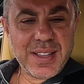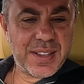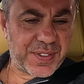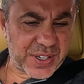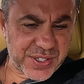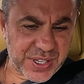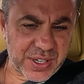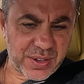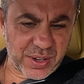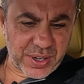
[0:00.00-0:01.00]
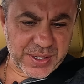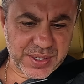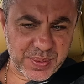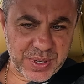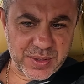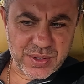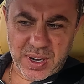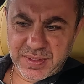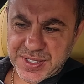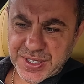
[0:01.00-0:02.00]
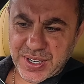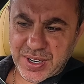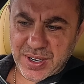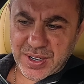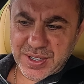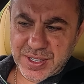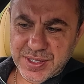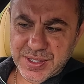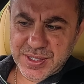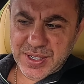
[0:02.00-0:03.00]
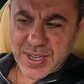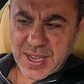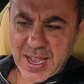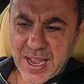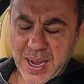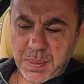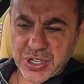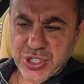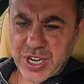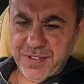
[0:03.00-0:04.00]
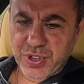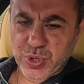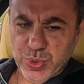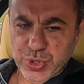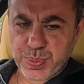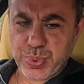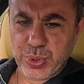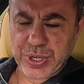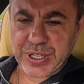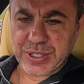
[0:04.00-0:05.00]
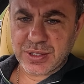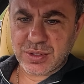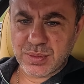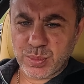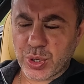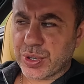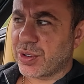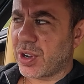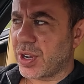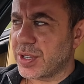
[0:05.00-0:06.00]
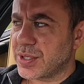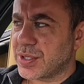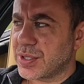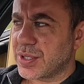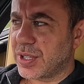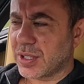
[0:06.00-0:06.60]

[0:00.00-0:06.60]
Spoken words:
The first thing you notice when you drive this car is how much effort was put in to modernize the